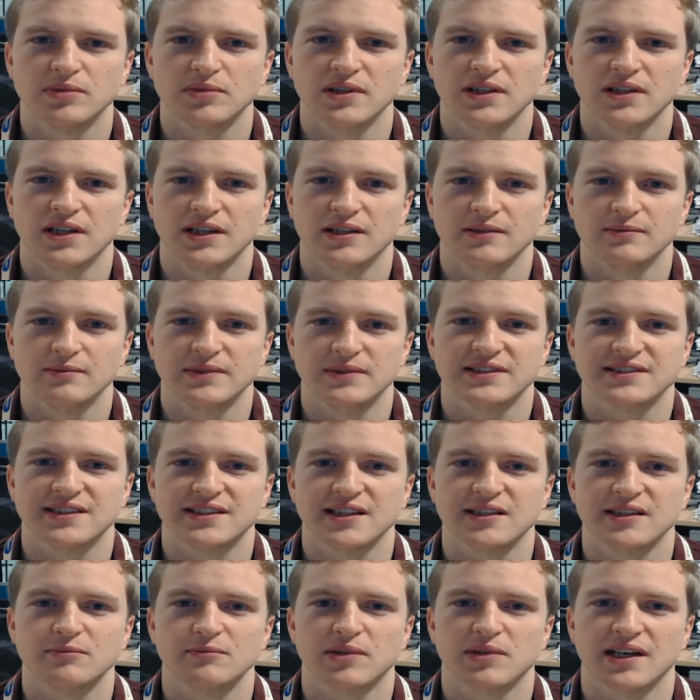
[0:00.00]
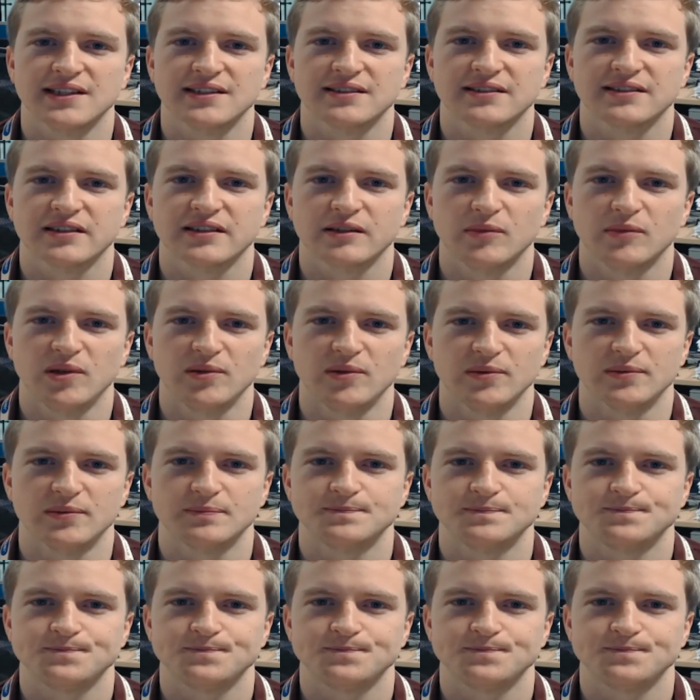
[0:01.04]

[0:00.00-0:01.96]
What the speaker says: but is still in place at the moment.